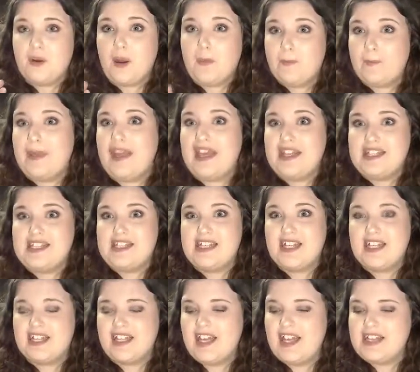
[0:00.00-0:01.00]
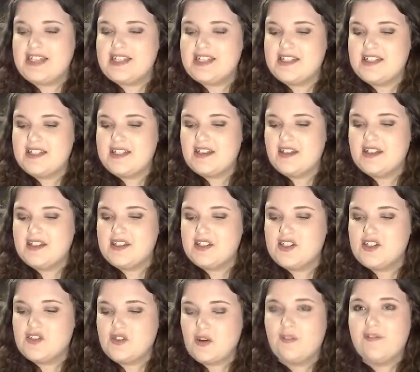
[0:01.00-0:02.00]
amazing. It's
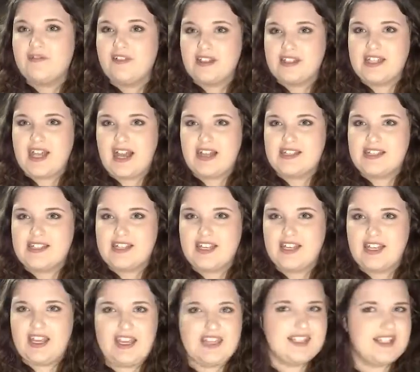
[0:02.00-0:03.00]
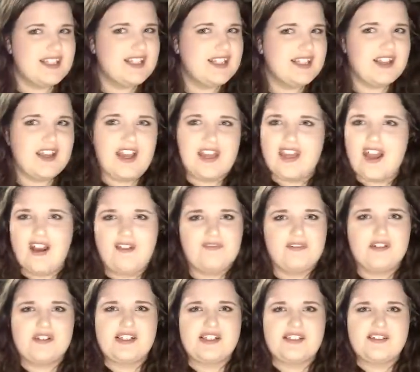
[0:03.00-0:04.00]
so fantastic. It
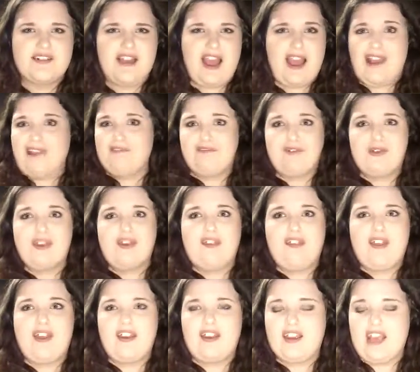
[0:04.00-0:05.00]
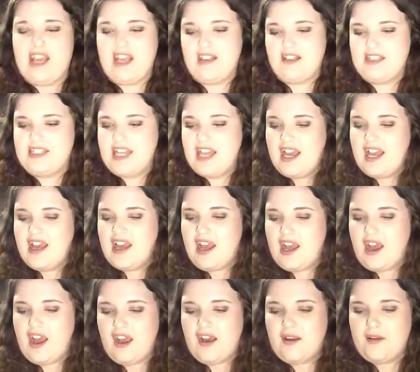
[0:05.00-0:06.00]
covers everything, and
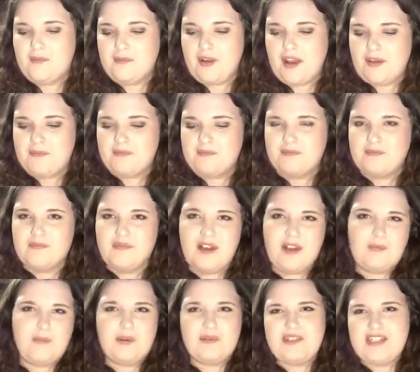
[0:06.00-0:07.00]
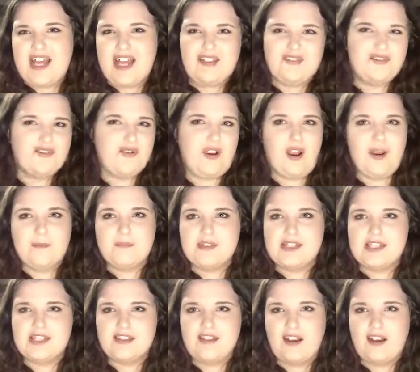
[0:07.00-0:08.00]
I'm about 10 drops